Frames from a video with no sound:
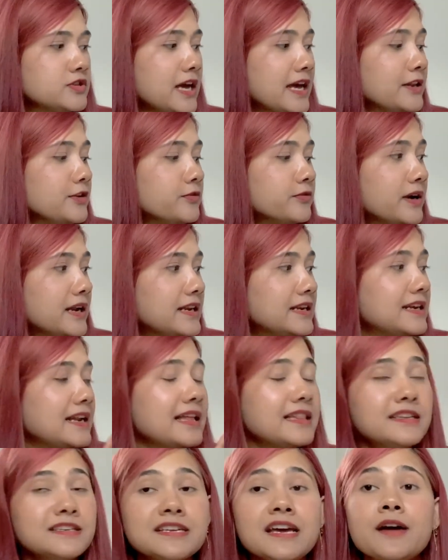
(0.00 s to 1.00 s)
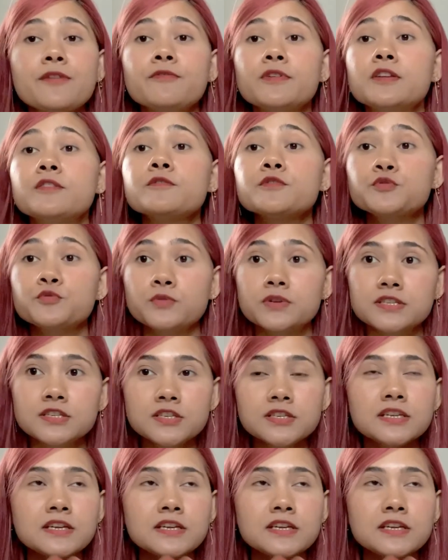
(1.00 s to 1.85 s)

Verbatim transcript: and you read it at the time when it was written.